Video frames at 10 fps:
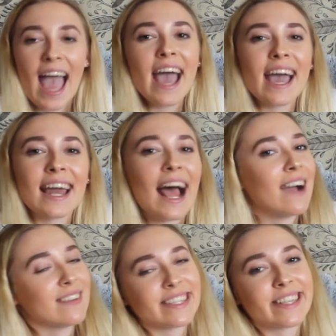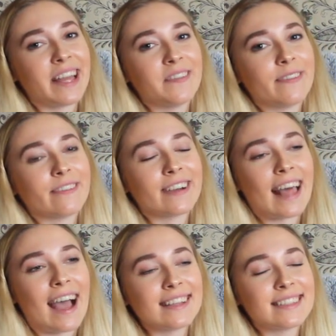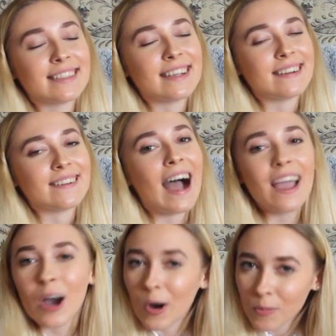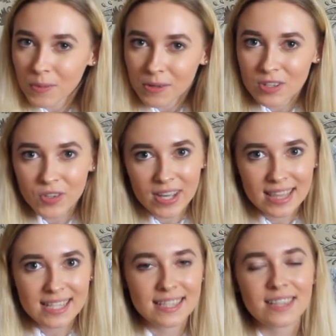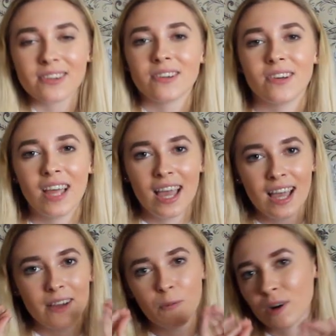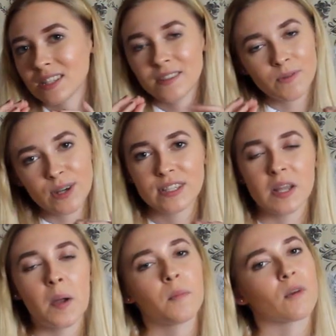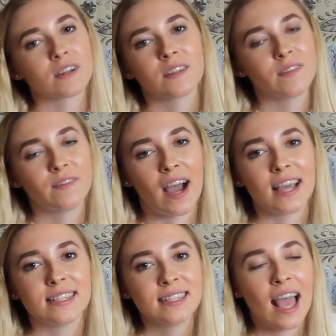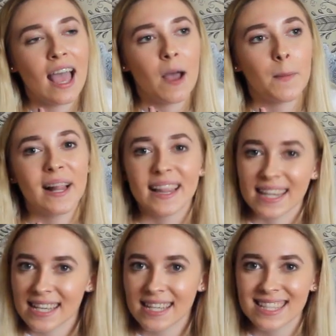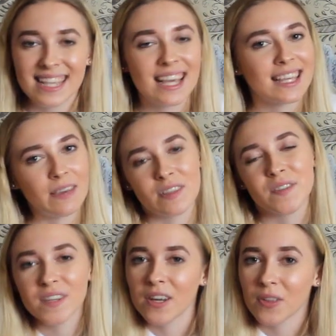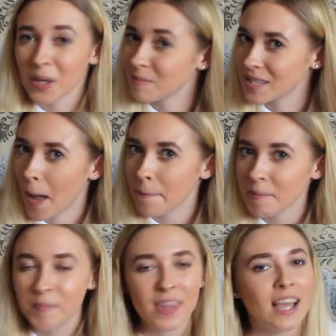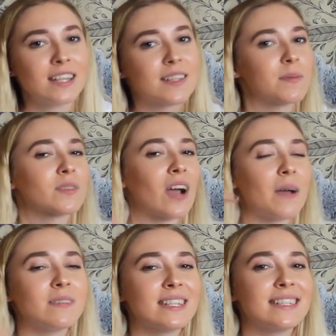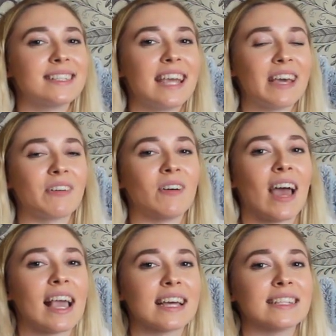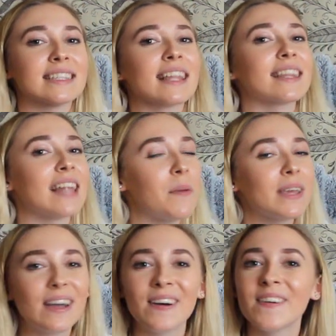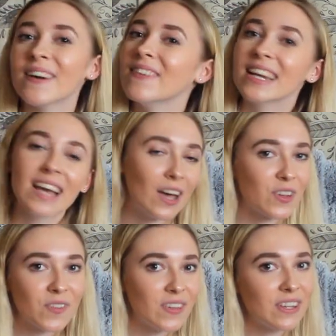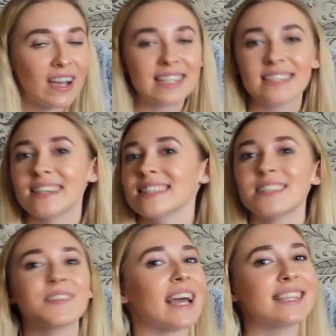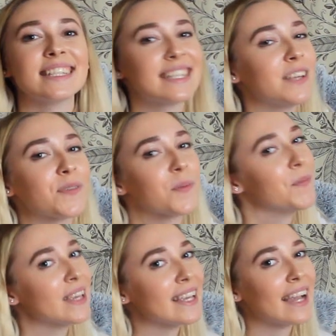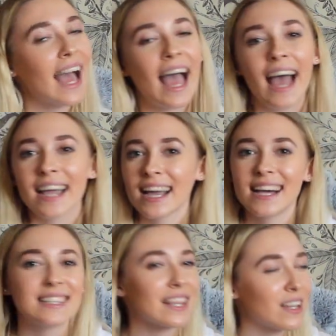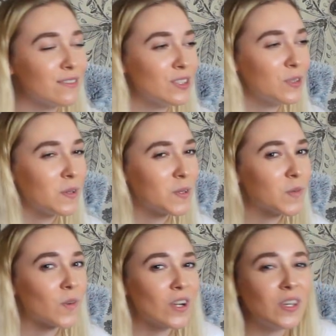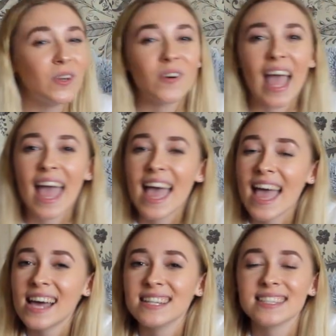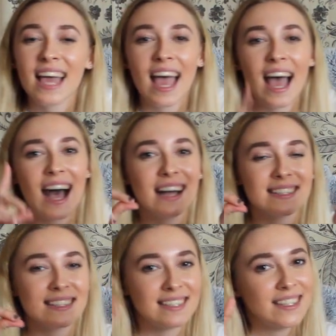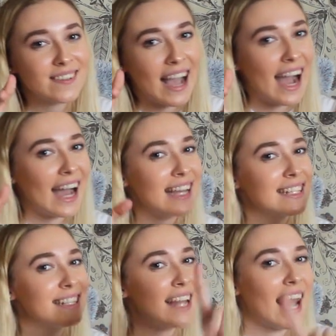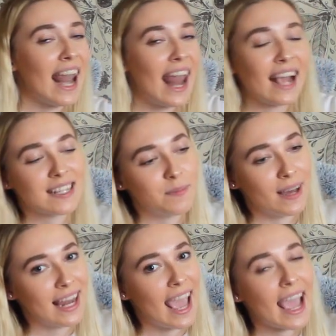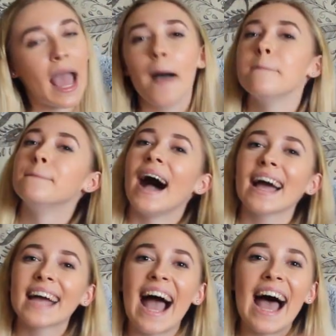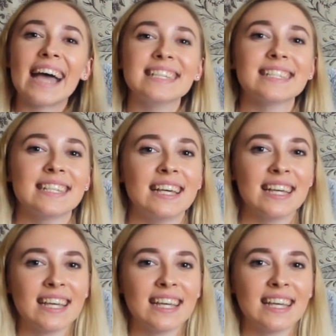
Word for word: and I'm excited for that. So I hope you enjoyed these little words of wisdom, words of advice. Please give this video a thumbs up, subscribe to this channel, and let me know of any other video ideas you'd like to see from me, because I love to do those for you. And I'll see you guys next Monday. Bye, guys!